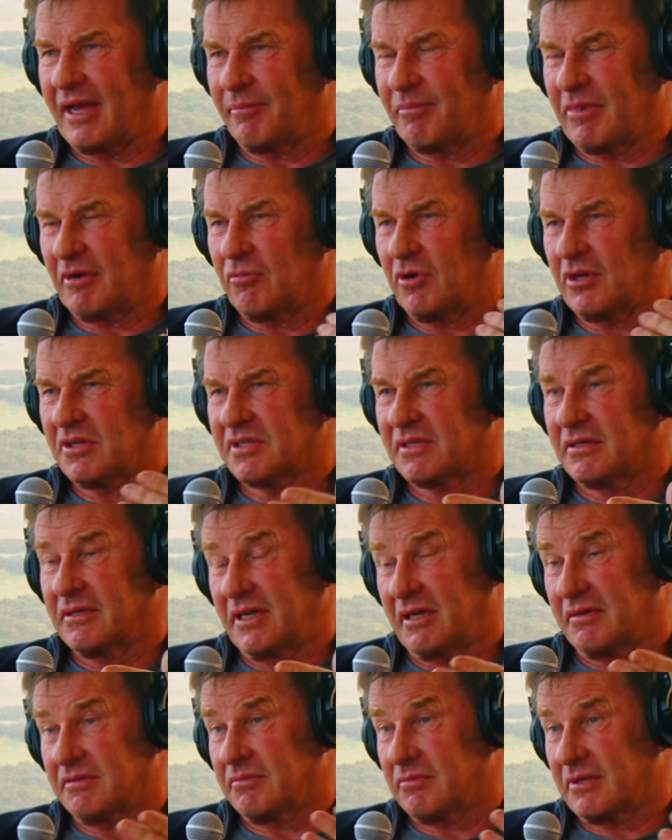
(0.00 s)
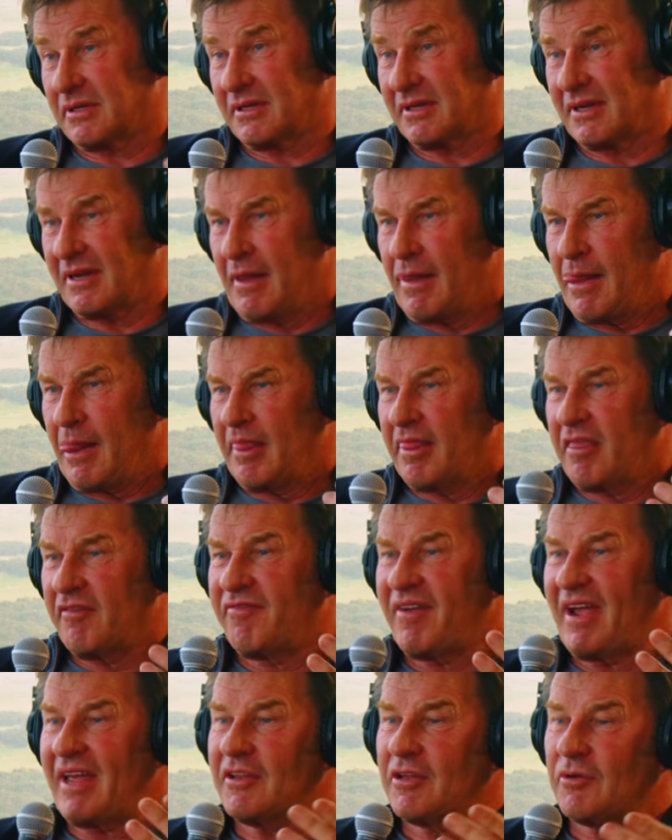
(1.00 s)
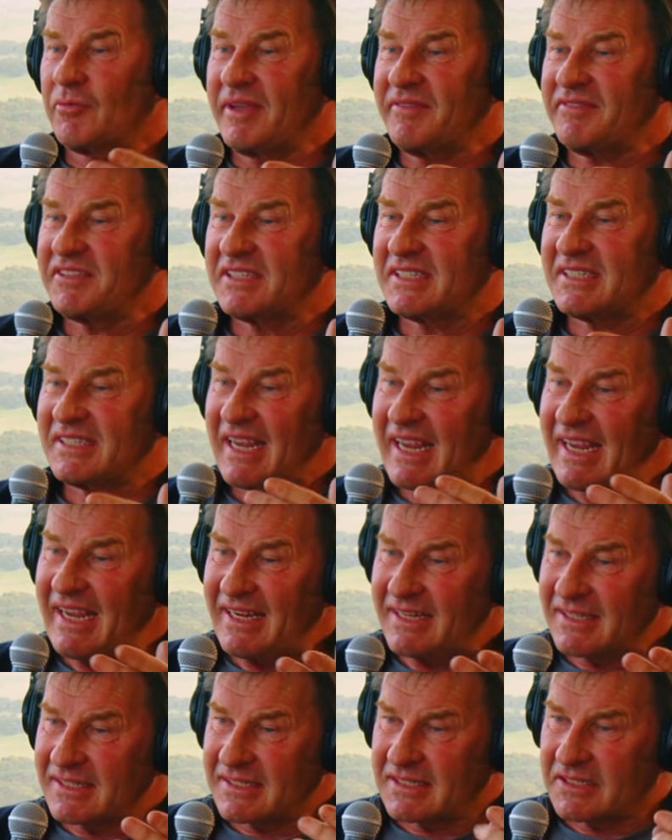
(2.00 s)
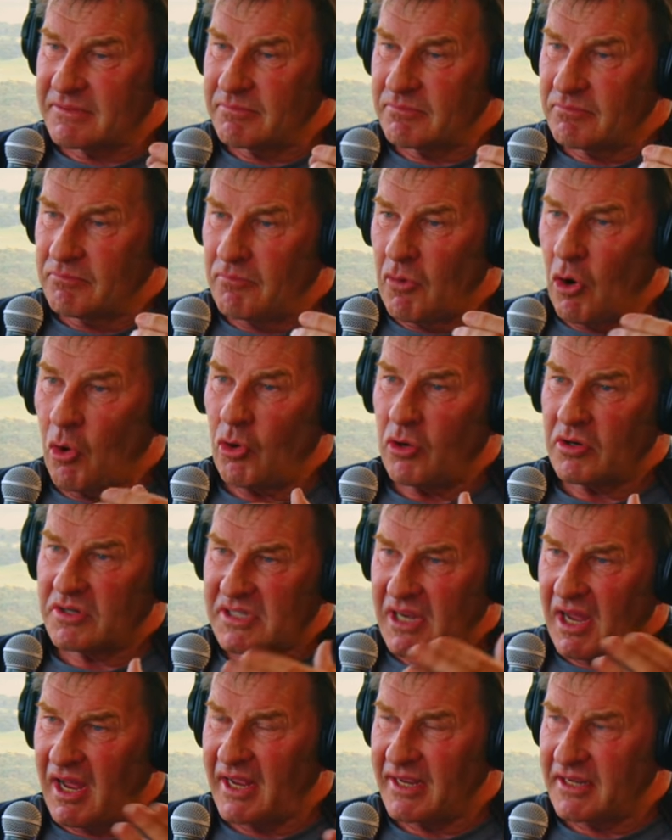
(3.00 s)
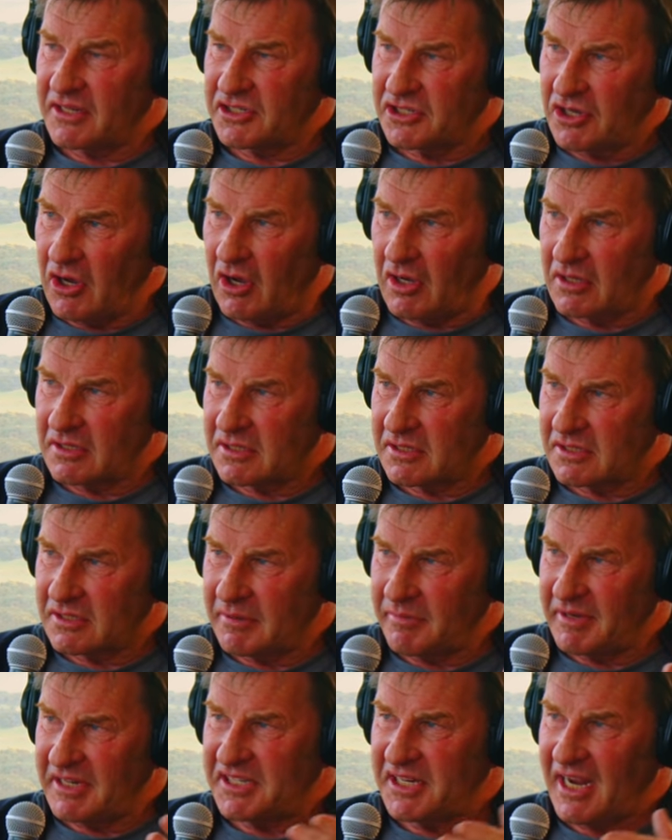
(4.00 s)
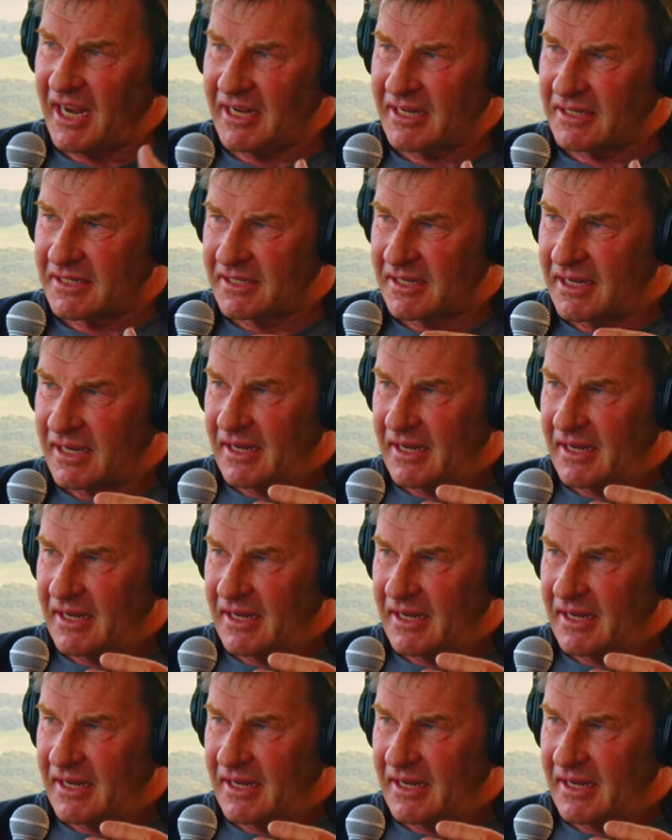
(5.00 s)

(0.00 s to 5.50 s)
But what you know, what the fact that we've seen more Tiger shots. I mean, Jack's